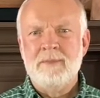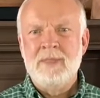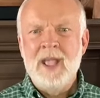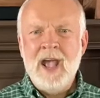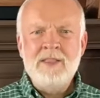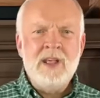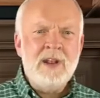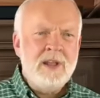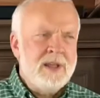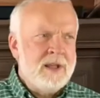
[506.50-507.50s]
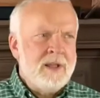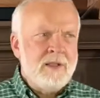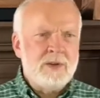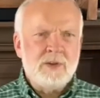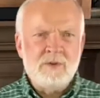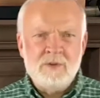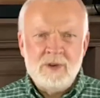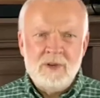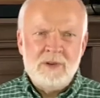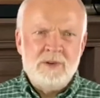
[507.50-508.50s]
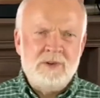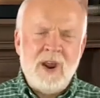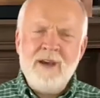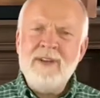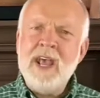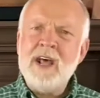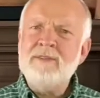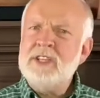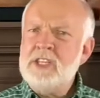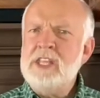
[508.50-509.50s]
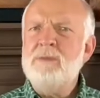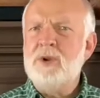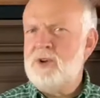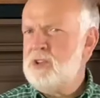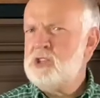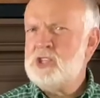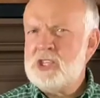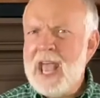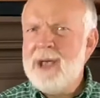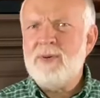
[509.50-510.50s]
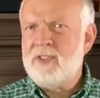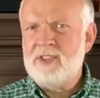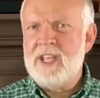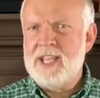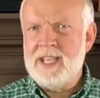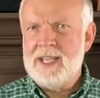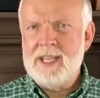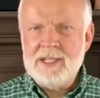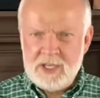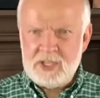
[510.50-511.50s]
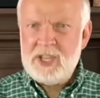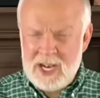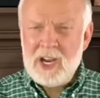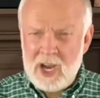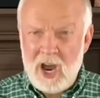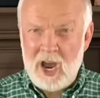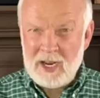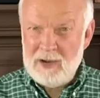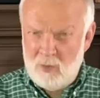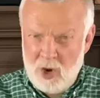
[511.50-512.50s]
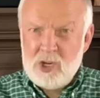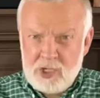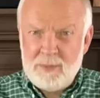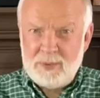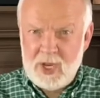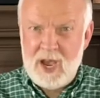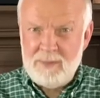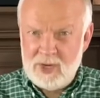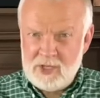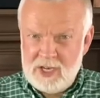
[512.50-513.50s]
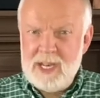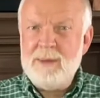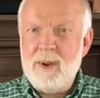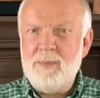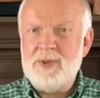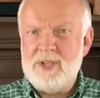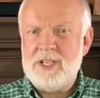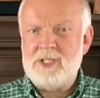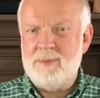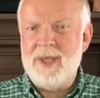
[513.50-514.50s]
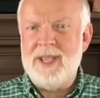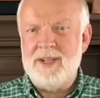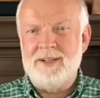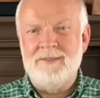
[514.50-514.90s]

And then there's a driving out of a demon on the Sabbath day in the synagogue in worship time. There's a demon possessed man.